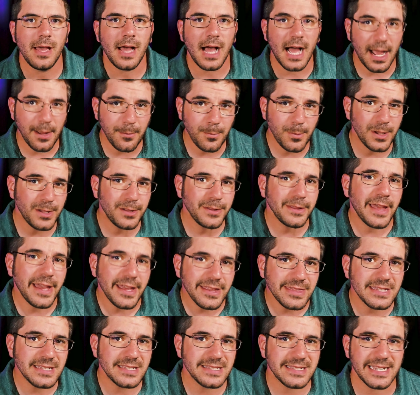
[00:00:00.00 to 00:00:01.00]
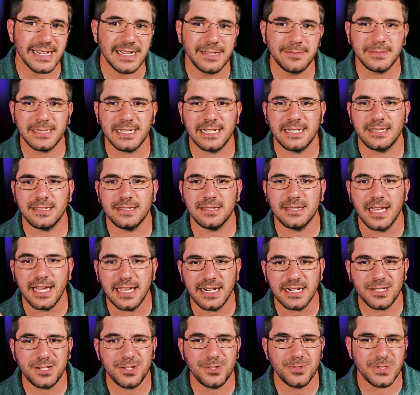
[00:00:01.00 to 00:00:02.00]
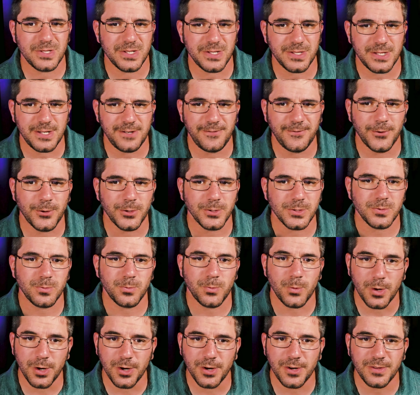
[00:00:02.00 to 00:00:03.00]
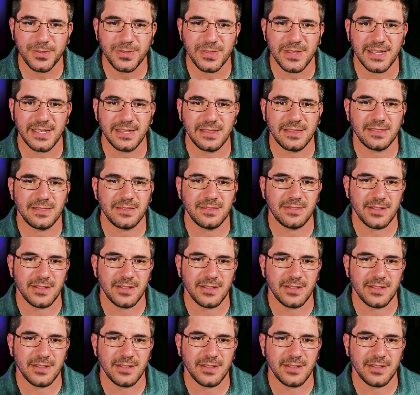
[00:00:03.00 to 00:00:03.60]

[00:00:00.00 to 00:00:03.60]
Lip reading: I will at this time take Latitude 64's word that